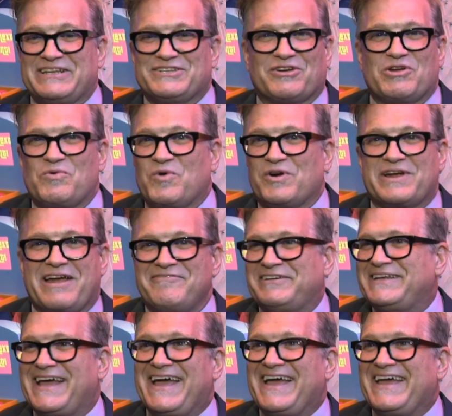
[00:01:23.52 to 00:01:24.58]
wait to go to work every
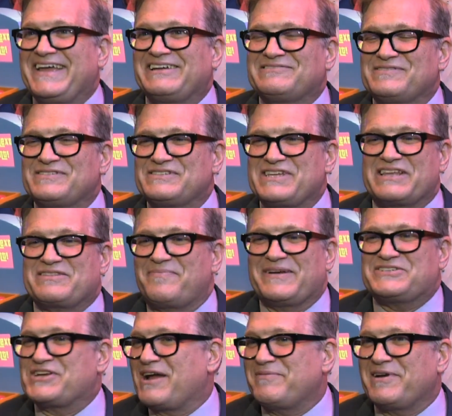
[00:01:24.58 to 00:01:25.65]
day. It's like the
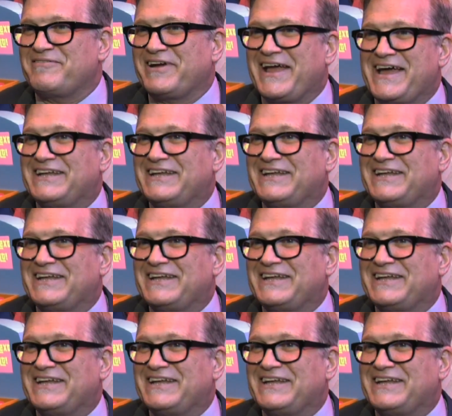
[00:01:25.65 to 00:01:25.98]
best job I ever